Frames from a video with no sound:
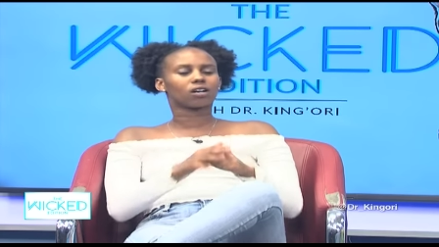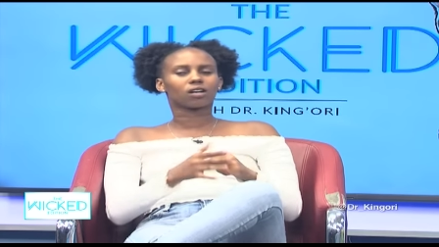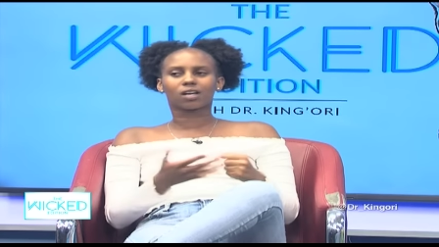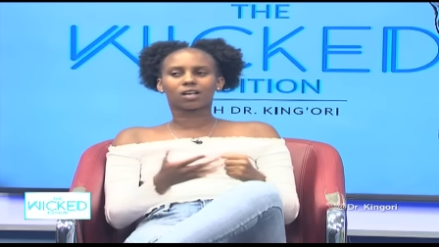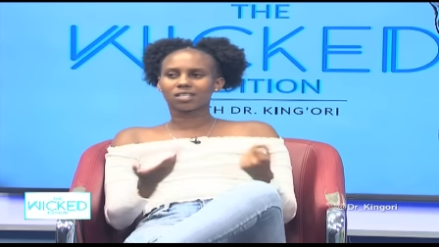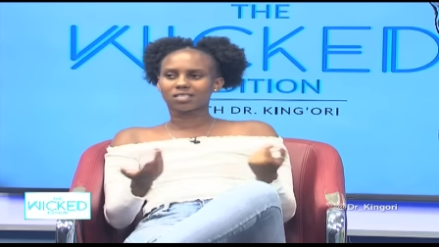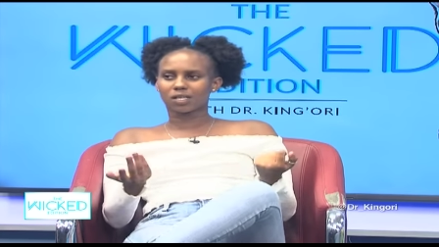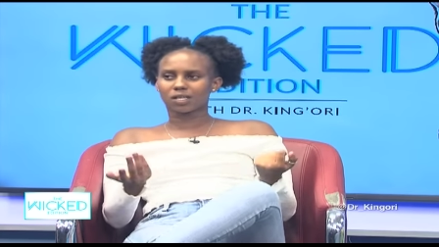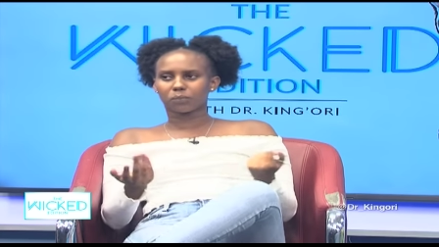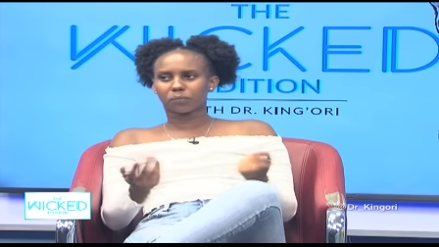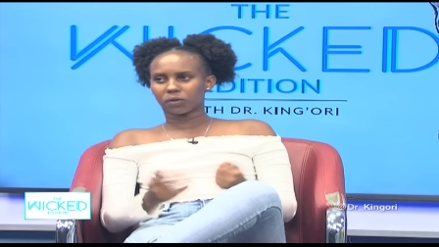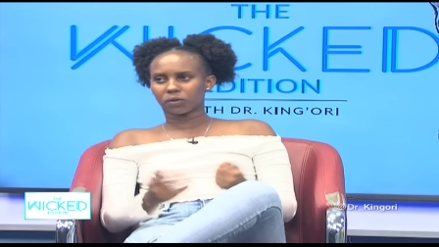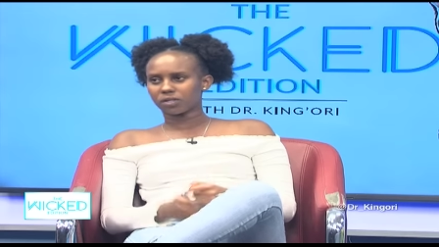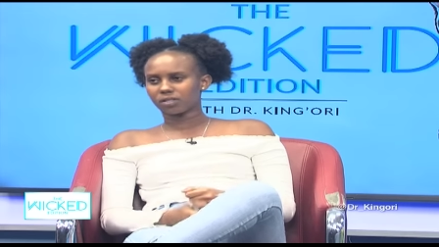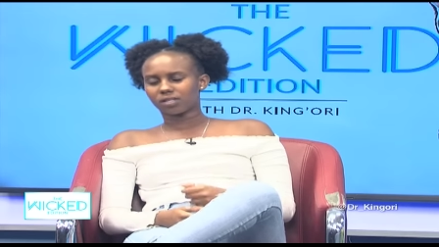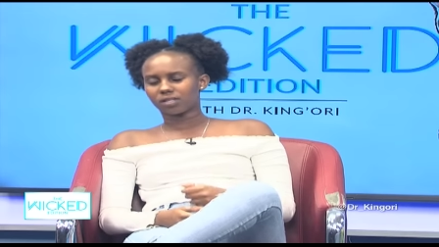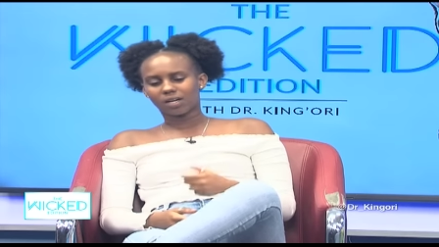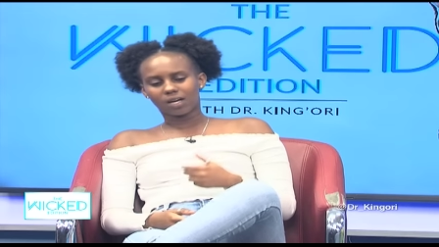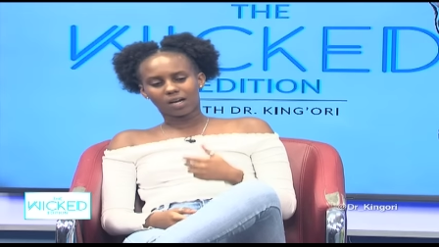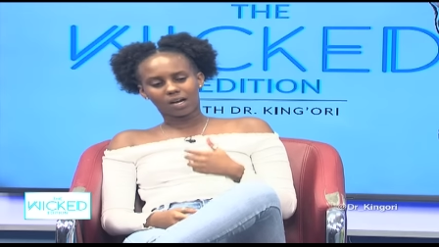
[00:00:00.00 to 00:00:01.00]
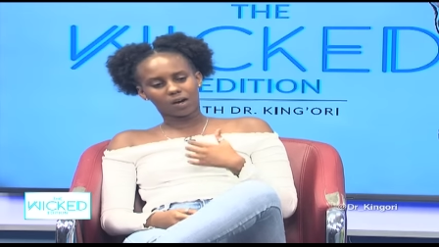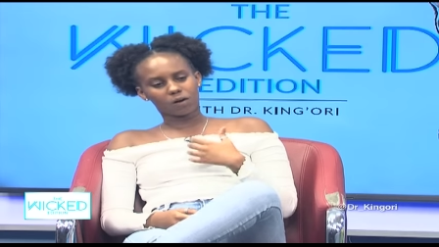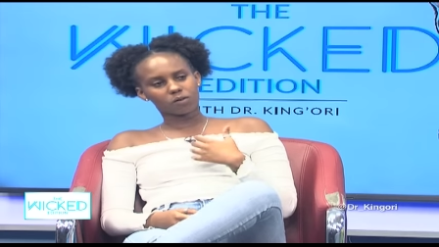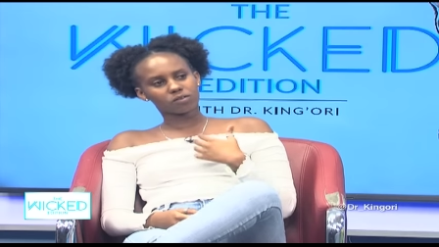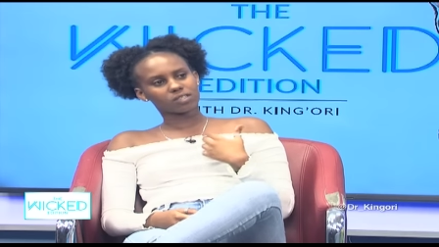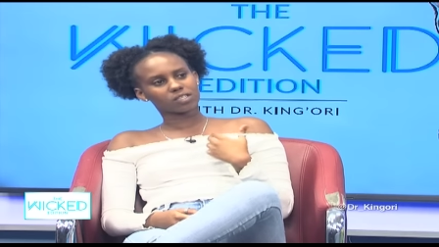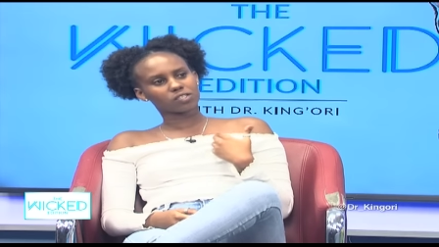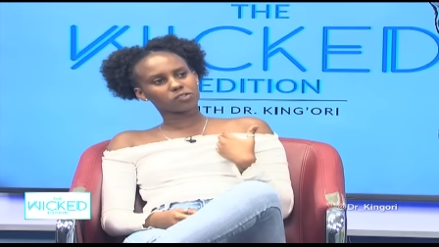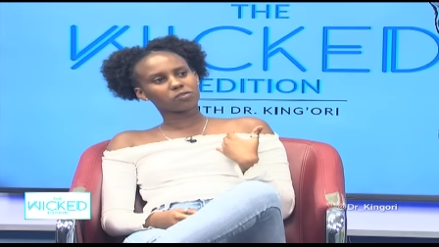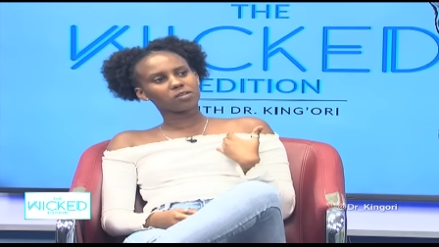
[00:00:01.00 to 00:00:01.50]
Case and point, I was
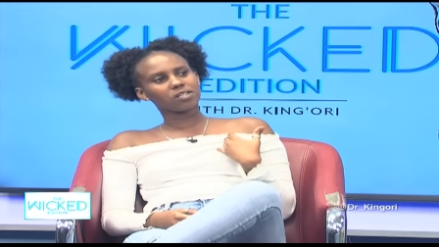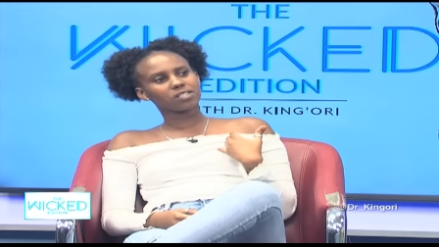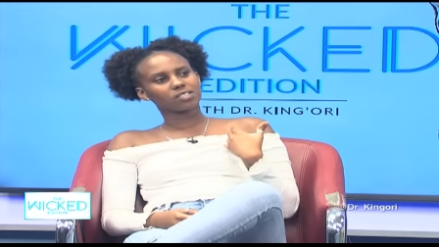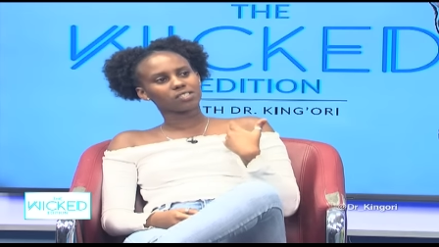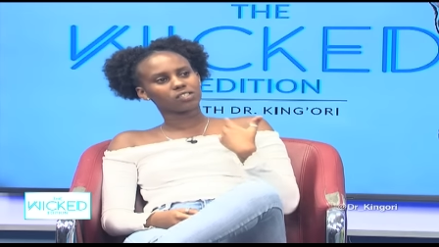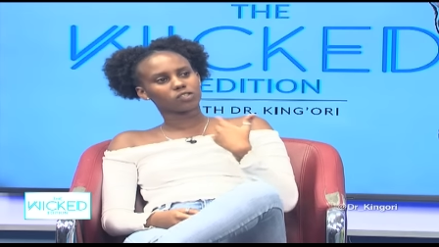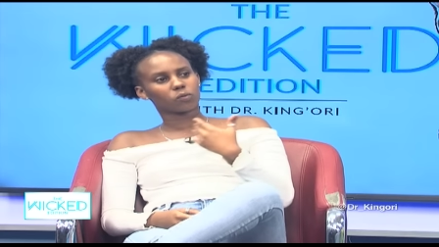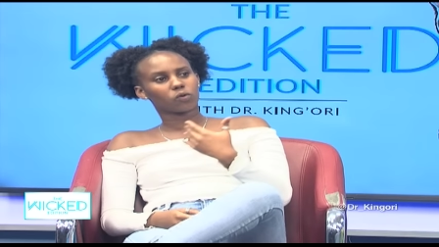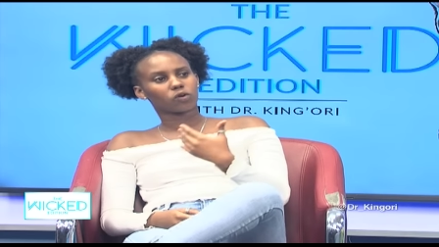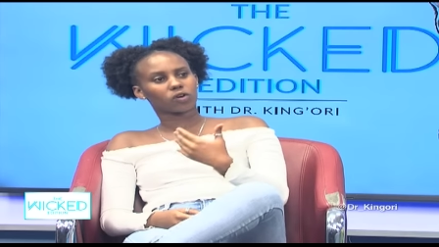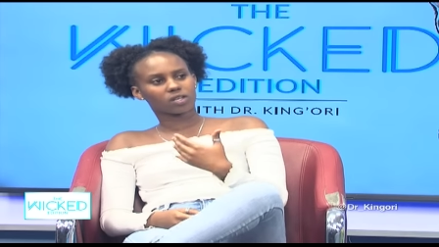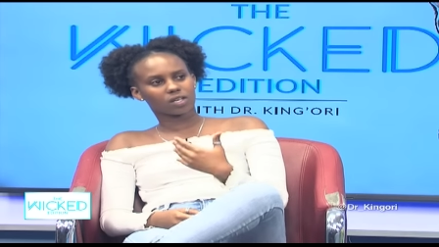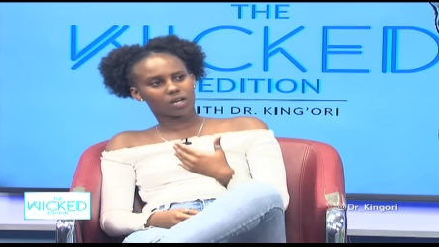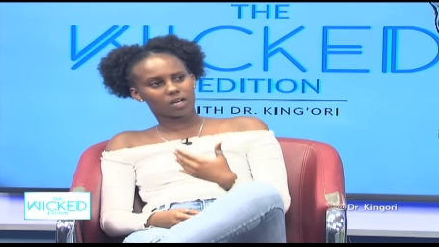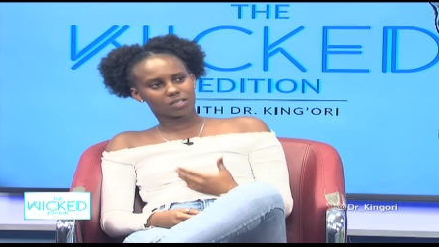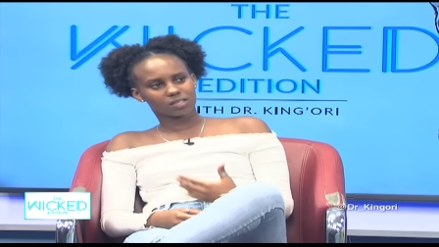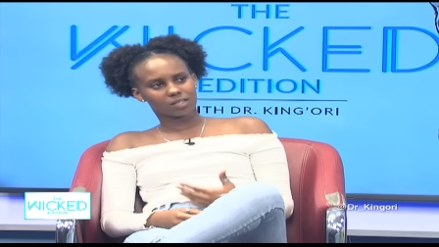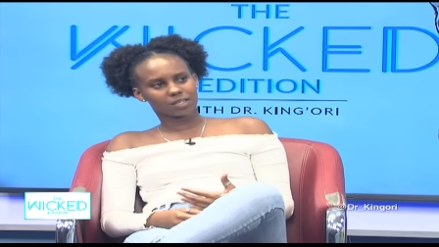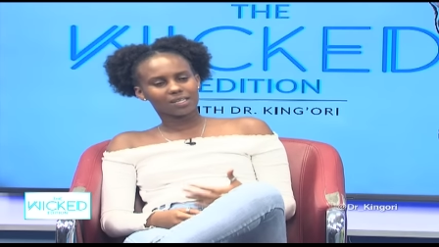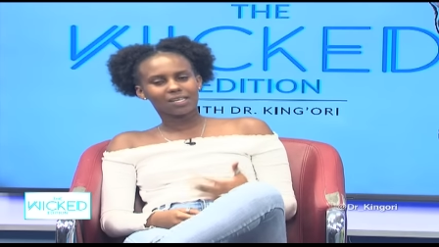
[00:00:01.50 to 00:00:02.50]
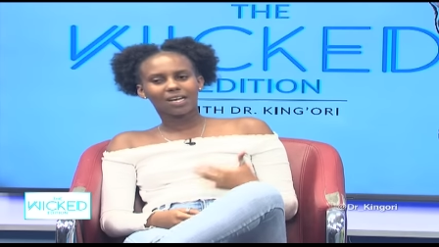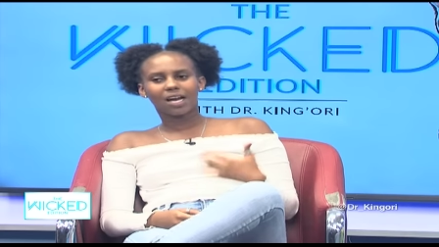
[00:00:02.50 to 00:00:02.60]
a student in Jomo Kenyatta.